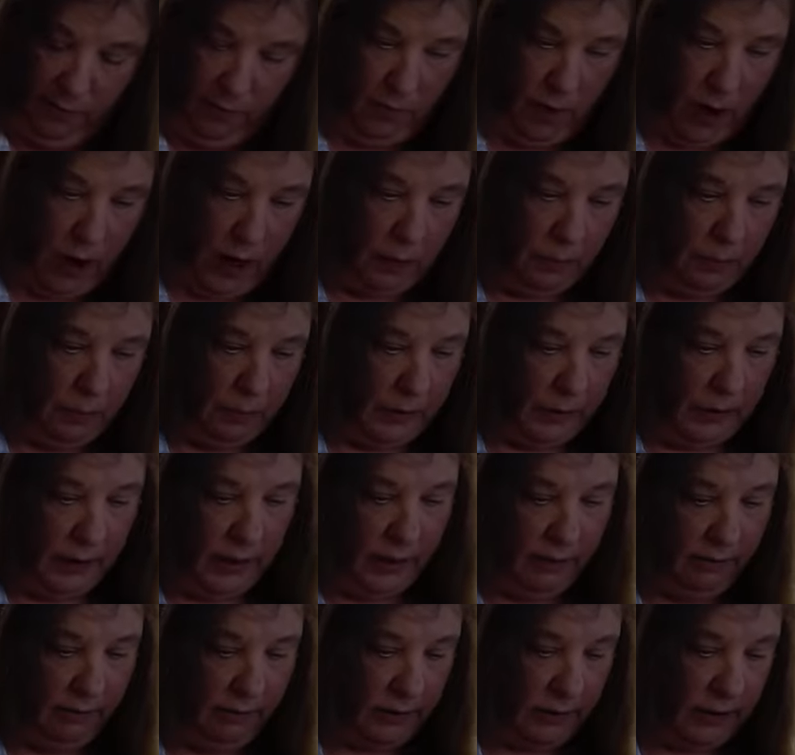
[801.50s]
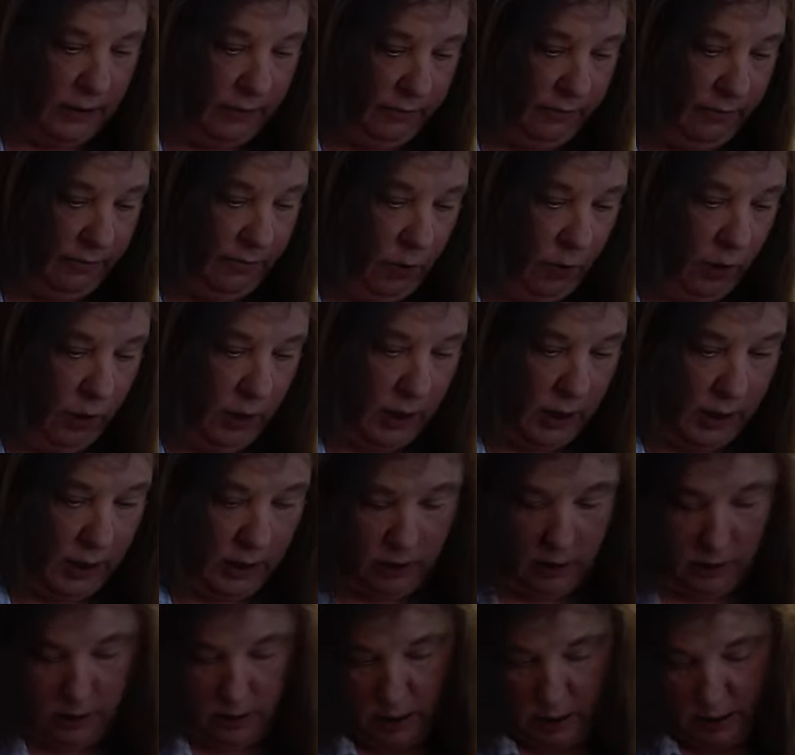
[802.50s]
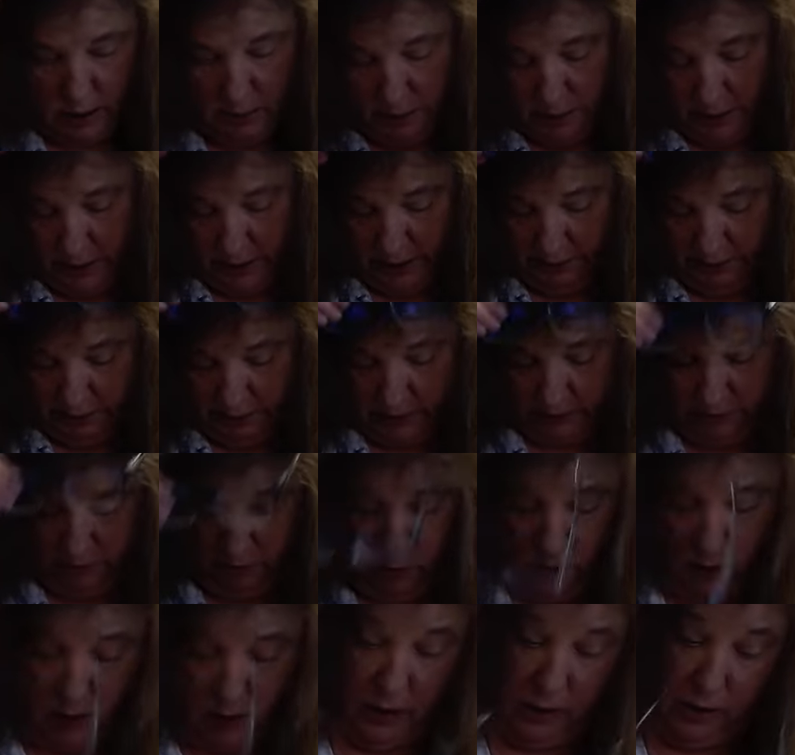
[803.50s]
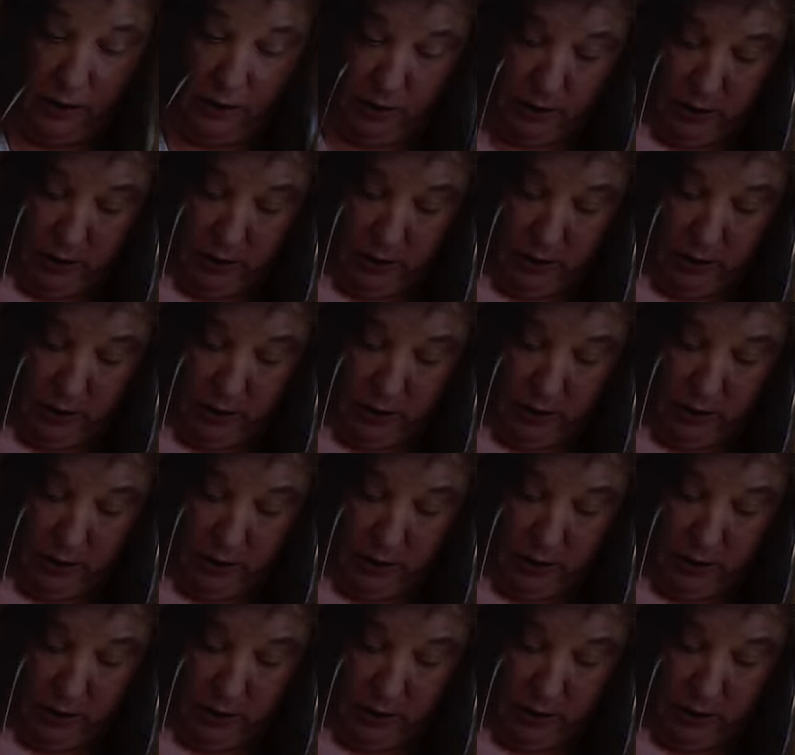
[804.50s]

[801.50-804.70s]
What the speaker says: I believe it's 400